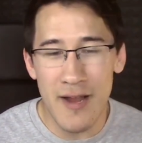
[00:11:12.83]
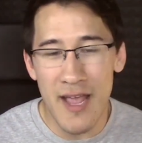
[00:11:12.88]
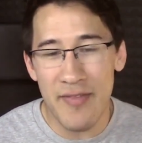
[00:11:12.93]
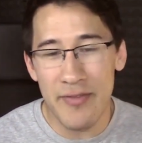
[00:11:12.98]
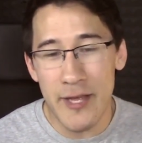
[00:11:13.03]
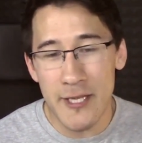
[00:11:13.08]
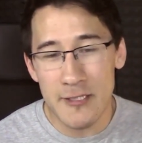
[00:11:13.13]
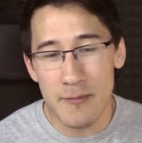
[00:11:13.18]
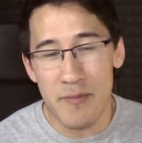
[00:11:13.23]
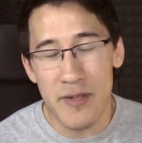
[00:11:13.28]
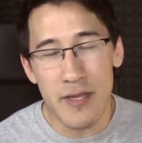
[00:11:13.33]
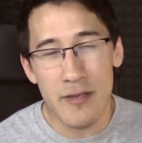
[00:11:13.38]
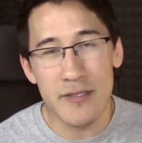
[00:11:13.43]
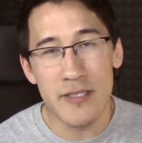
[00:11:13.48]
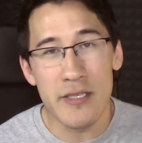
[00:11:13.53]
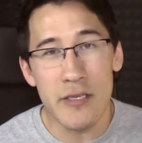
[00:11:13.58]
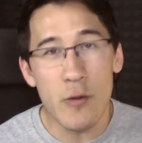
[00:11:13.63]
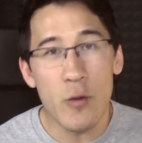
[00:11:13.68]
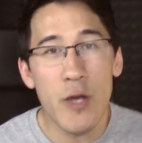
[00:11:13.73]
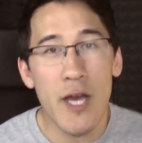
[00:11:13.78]
And that's
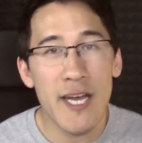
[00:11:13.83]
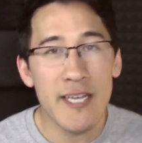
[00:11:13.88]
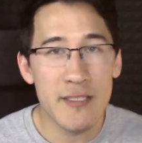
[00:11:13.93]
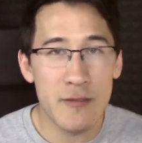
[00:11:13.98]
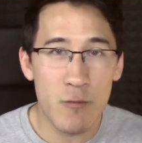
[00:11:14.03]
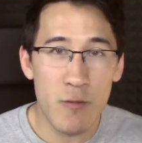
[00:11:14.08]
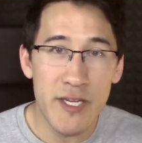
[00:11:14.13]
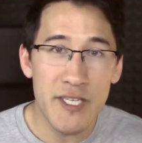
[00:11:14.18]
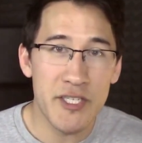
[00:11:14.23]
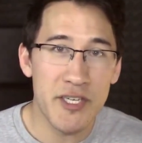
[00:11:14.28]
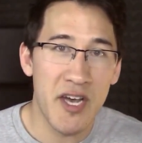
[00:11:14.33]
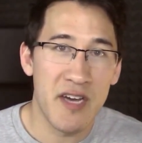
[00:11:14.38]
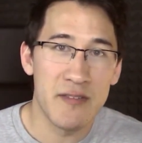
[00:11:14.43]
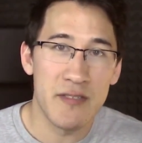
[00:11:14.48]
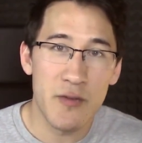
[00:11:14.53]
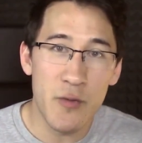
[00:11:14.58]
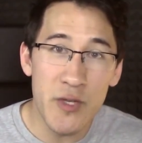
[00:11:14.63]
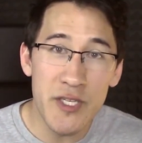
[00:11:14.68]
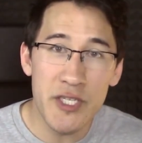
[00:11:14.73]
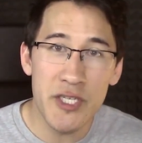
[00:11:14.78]
because you guys reach out
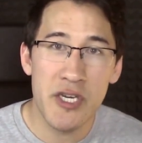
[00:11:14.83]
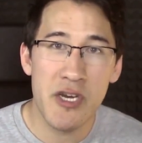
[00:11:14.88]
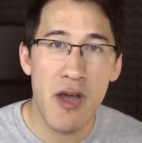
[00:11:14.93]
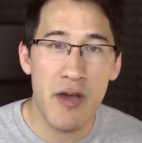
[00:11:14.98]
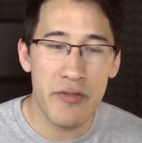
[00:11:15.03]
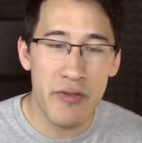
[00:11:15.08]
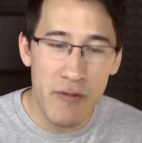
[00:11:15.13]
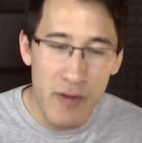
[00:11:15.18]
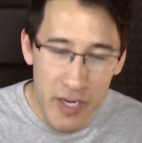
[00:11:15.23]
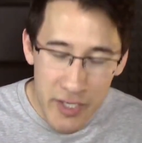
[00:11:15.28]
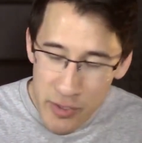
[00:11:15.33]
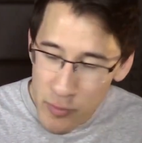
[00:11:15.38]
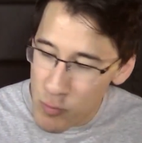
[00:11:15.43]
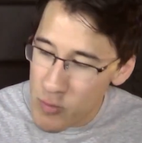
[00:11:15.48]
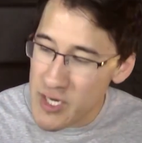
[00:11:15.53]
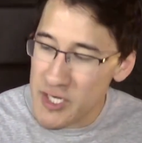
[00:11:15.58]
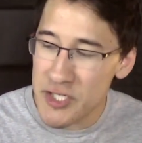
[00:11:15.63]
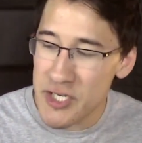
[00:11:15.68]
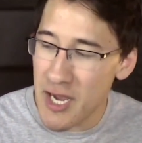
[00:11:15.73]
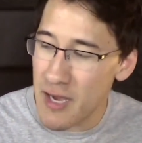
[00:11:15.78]
to each other and you
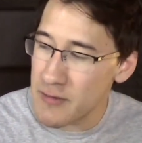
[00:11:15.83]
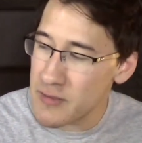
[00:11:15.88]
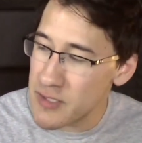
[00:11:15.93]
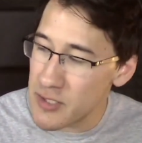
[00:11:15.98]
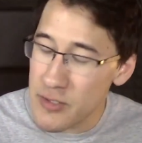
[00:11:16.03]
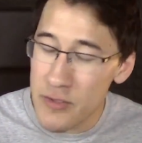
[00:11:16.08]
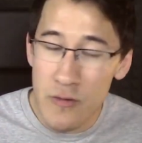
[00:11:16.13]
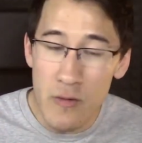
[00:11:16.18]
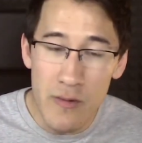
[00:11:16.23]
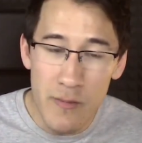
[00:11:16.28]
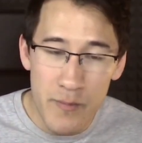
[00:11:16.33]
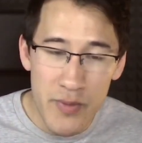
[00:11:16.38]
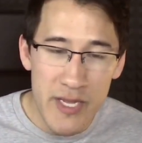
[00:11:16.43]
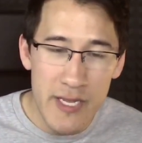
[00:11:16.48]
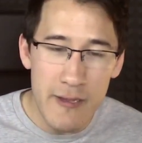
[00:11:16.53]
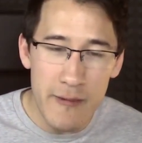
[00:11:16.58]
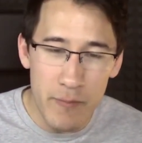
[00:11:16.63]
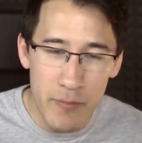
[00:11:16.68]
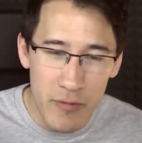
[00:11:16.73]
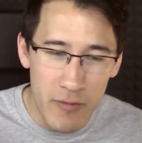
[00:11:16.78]
reach out to new
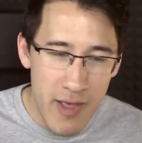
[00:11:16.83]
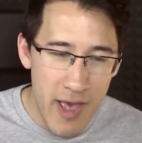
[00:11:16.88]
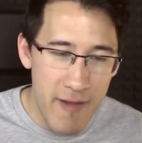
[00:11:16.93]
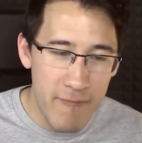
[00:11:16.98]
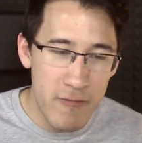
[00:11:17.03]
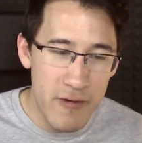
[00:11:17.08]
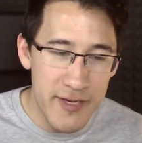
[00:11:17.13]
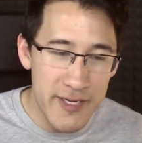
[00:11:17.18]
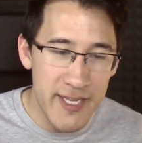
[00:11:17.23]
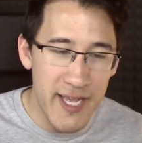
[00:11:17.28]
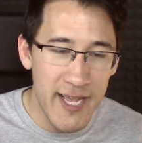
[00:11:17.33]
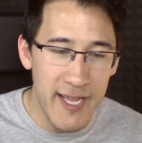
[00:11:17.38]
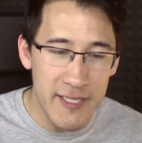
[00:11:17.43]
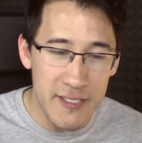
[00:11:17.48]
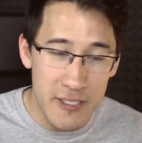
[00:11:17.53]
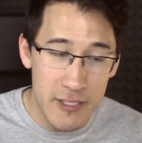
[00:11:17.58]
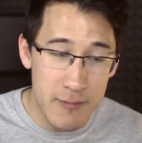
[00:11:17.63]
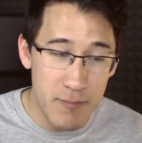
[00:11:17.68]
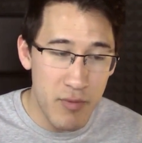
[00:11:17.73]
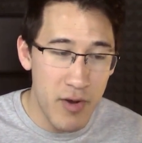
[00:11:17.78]
people every day
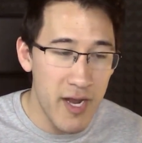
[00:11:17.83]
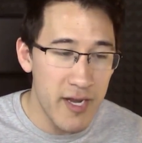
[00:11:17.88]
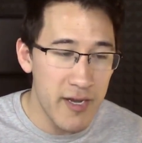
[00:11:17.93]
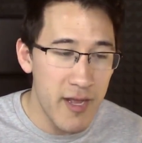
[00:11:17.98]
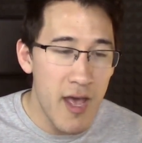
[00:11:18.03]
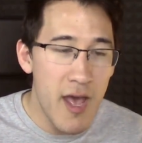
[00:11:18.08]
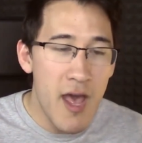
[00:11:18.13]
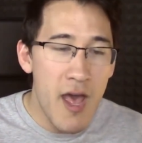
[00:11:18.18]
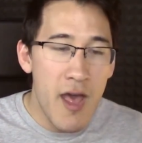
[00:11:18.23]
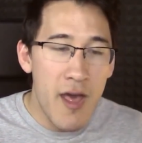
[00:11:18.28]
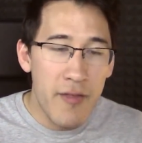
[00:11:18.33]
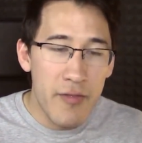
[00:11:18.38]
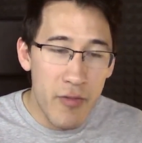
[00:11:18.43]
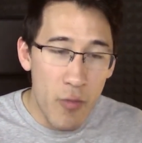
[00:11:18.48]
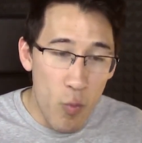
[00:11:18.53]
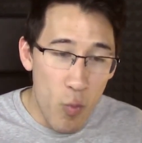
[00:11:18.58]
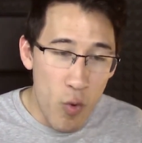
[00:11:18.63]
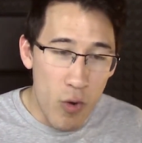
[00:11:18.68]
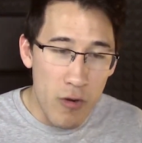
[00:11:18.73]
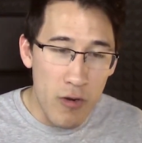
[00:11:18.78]
and spread the
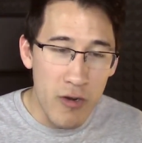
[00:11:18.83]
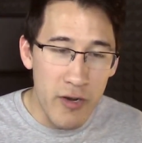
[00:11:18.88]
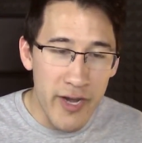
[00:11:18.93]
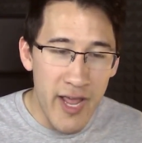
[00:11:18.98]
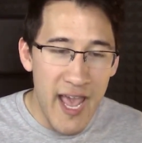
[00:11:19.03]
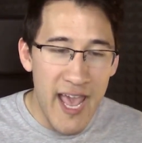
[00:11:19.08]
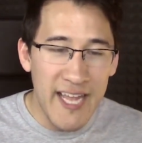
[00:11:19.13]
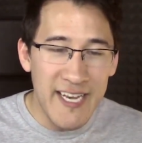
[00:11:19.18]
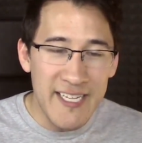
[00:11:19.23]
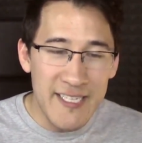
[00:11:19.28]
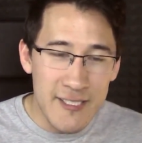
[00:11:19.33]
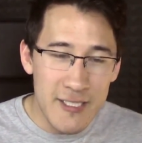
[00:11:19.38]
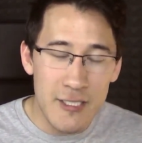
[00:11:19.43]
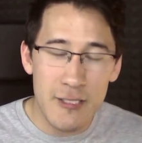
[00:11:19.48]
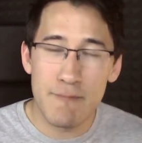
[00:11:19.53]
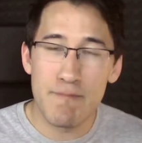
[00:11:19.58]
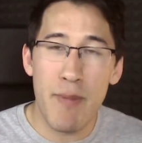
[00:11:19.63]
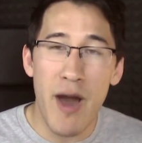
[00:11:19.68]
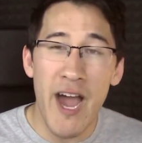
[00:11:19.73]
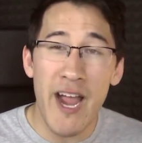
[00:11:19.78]
word and
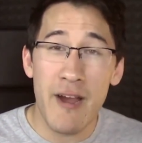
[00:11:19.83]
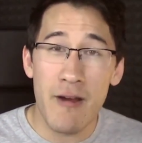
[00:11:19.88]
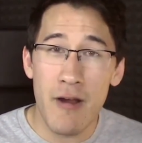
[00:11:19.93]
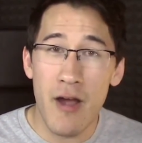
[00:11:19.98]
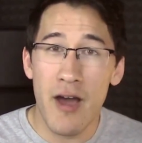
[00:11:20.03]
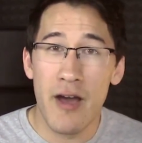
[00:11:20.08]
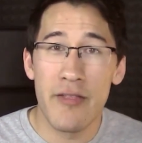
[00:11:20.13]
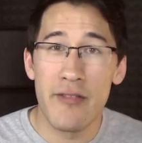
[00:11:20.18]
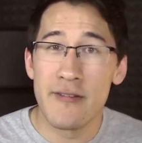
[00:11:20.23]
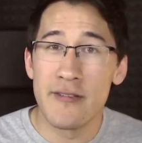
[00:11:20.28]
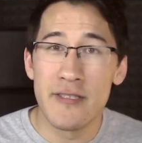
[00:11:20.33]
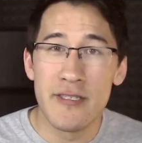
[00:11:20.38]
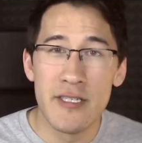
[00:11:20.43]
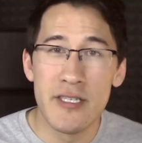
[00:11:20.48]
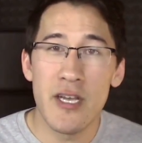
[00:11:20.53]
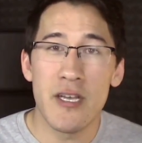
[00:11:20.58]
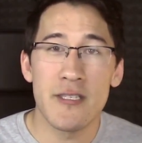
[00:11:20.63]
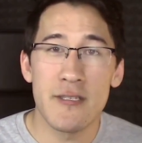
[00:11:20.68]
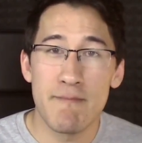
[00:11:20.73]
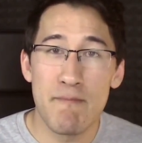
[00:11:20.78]
inspire others
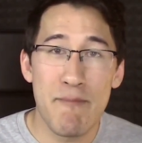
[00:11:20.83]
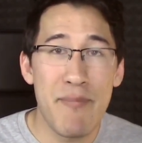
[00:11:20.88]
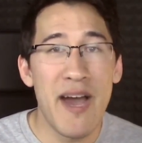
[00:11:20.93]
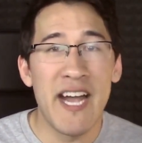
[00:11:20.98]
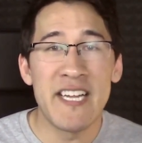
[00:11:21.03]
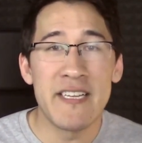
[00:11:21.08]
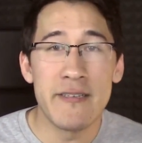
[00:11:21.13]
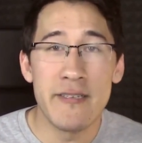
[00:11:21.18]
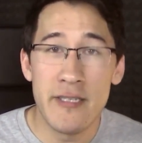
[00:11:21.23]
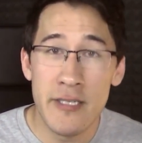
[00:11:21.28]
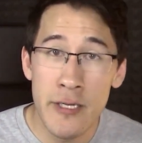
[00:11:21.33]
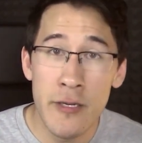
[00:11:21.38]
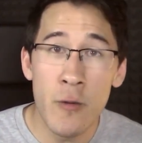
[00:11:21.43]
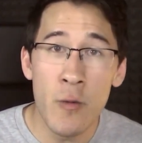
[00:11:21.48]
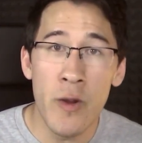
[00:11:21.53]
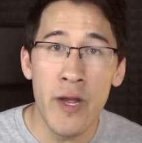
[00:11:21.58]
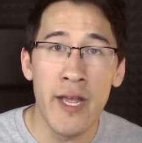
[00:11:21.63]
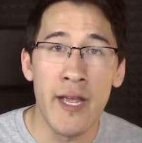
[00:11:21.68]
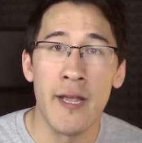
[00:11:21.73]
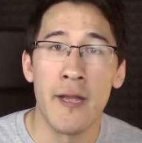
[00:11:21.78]
just by
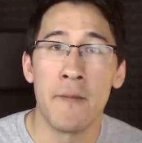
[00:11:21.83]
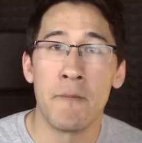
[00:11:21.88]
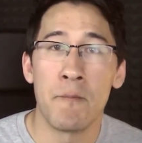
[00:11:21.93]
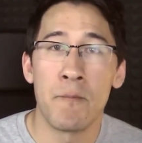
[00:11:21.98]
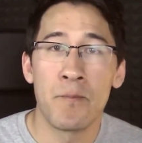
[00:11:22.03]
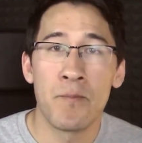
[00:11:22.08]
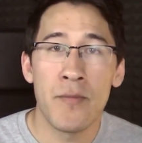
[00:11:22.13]
doing.